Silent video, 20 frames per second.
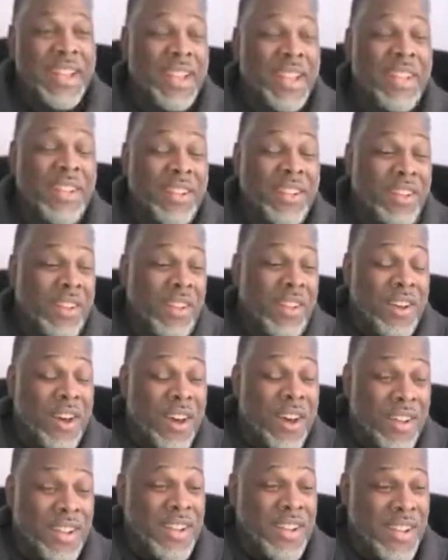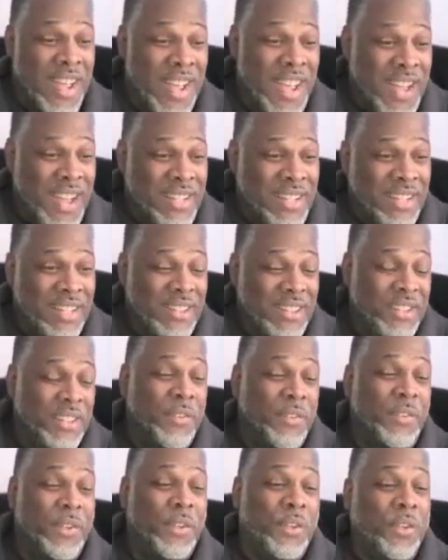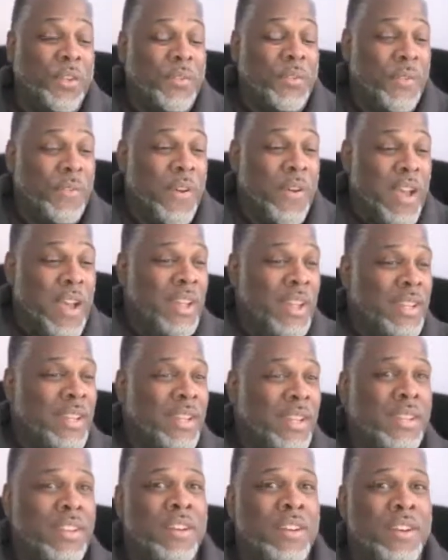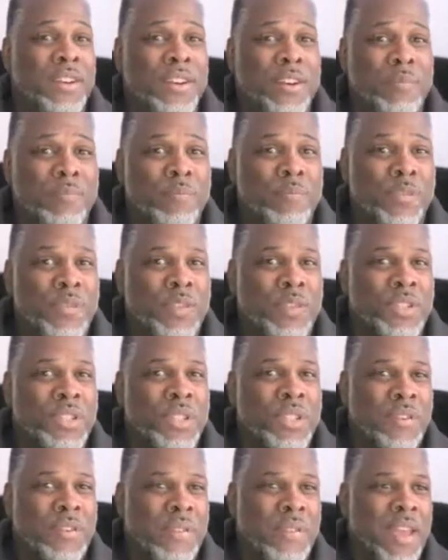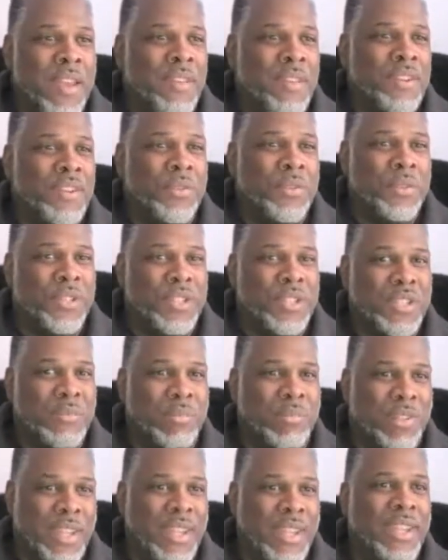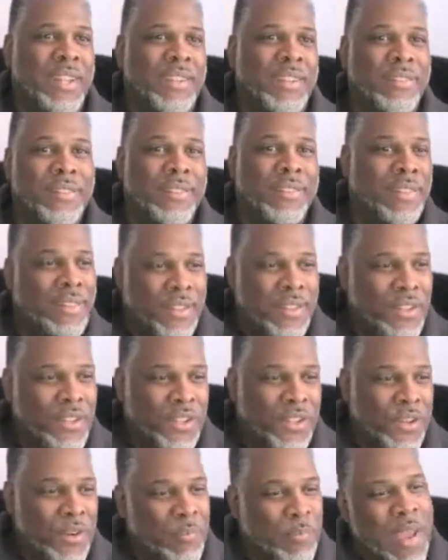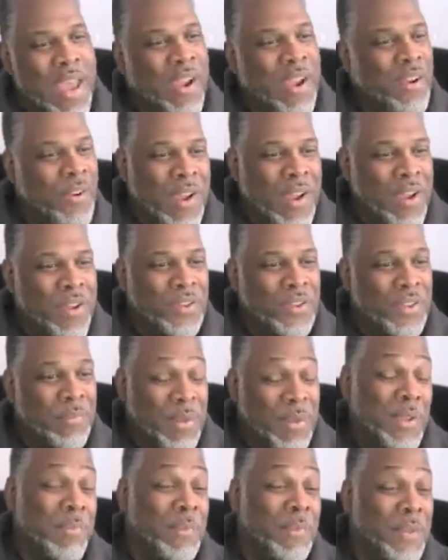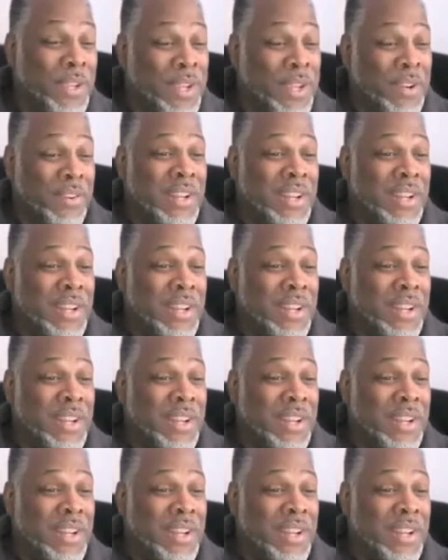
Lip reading: in on that, do you find yourself having to explain your background to people here in